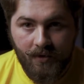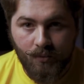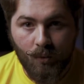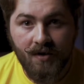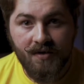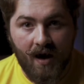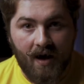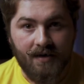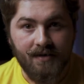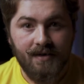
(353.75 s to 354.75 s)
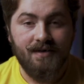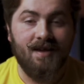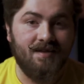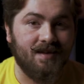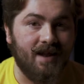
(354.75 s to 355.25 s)
One die,
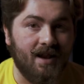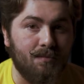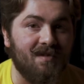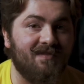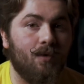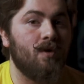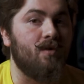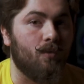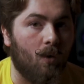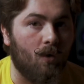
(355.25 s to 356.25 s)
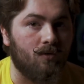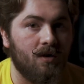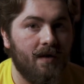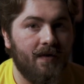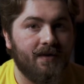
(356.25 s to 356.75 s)
designated before you roll,
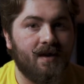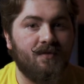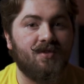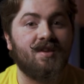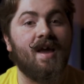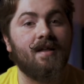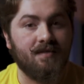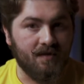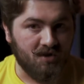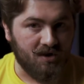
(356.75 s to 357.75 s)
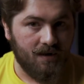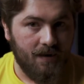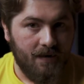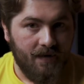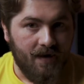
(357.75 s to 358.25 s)
gives the tens digit,
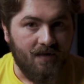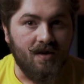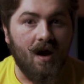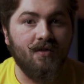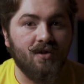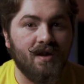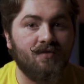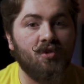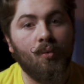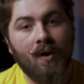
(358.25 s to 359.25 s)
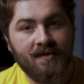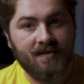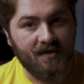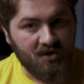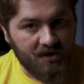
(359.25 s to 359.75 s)
and the other gives the ones
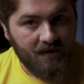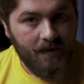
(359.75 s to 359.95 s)
digit.